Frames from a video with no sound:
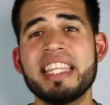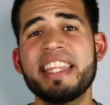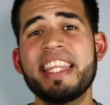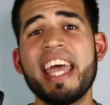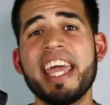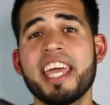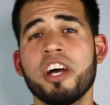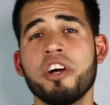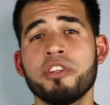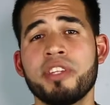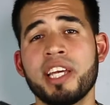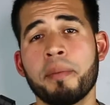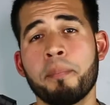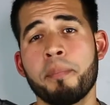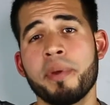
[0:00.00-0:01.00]
The
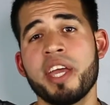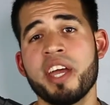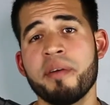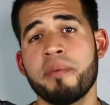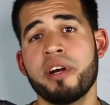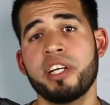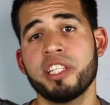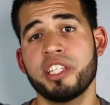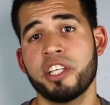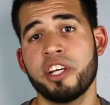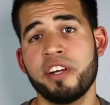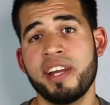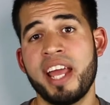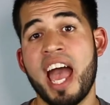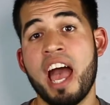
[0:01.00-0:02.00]
Kel-tec
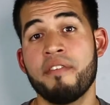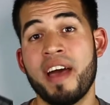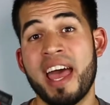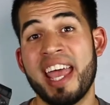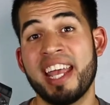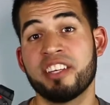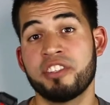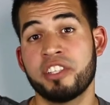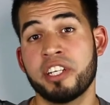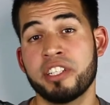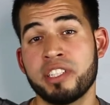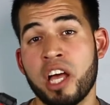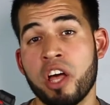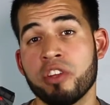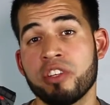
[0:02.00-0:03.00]
PMR30 have an
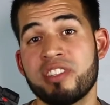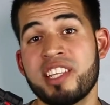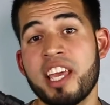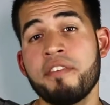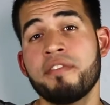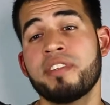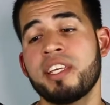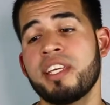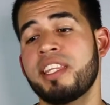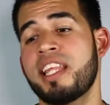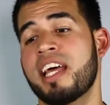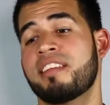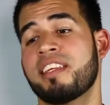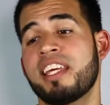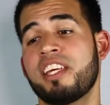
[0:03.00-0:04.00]
external safety
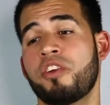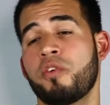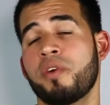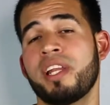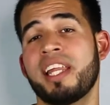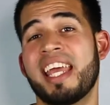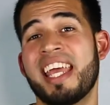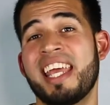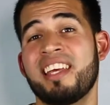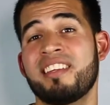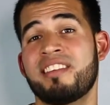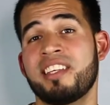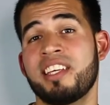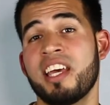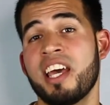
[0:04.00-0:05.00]
that is really
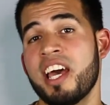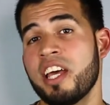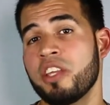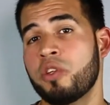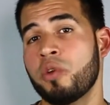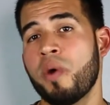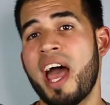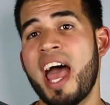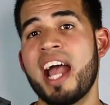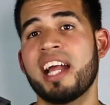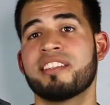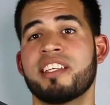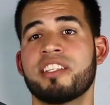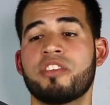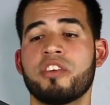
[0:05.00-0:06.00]
easy to
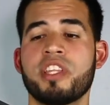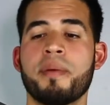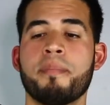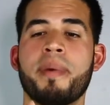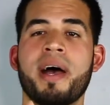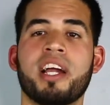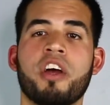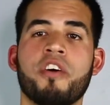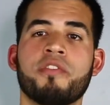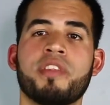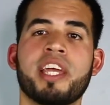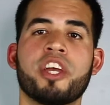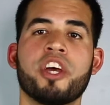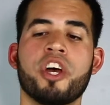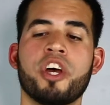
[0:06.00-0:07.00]
access on the back of
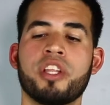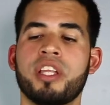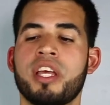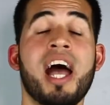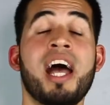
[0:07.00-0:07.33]
the gun.